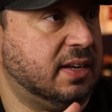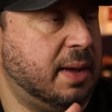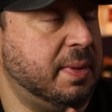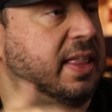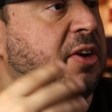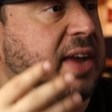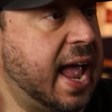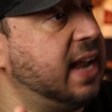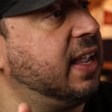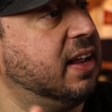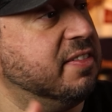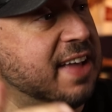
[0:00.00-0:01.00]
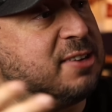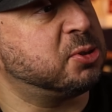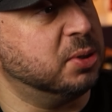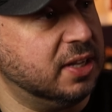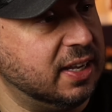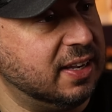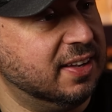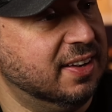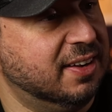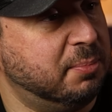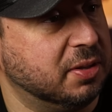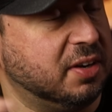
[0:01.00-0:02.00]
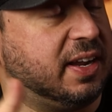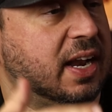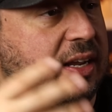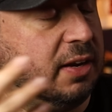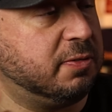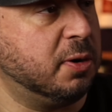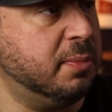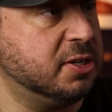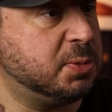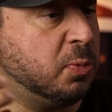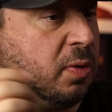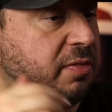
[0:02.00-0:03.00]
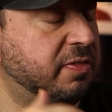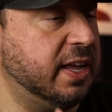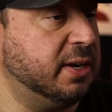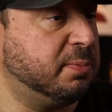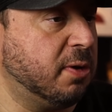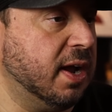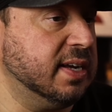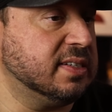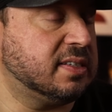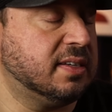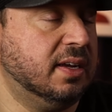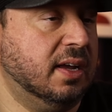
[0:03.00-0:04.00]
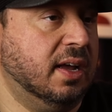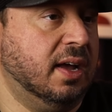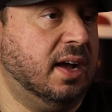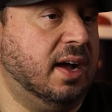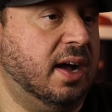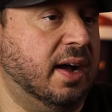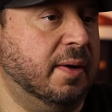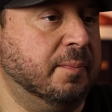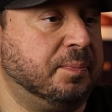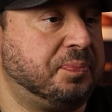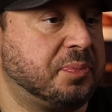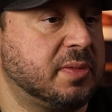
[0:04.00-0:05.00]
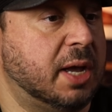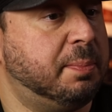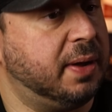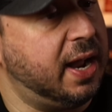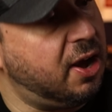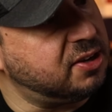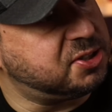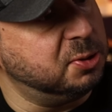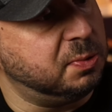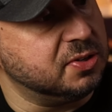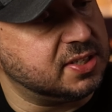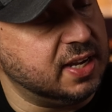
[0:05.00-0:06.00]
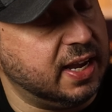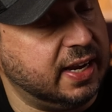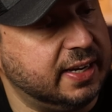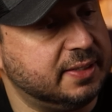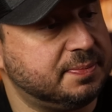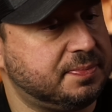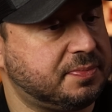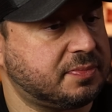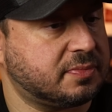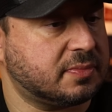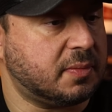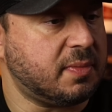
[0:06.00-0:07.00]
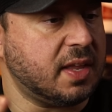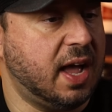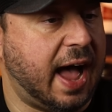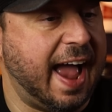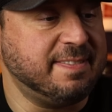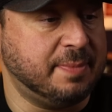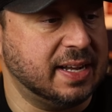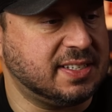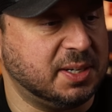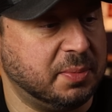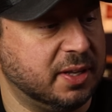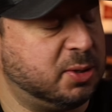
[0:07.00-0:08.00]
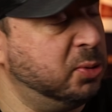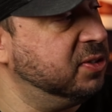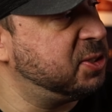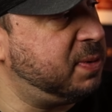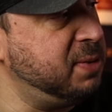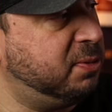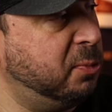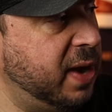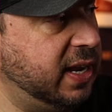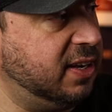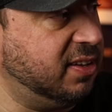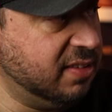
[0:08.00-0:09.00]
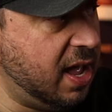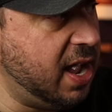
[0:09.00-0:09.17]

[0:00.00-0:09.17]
I mean, they're getting it eventually but they're getting it for a much more inflated price. Um, but I also will say, I've met some of the coolest people waiting on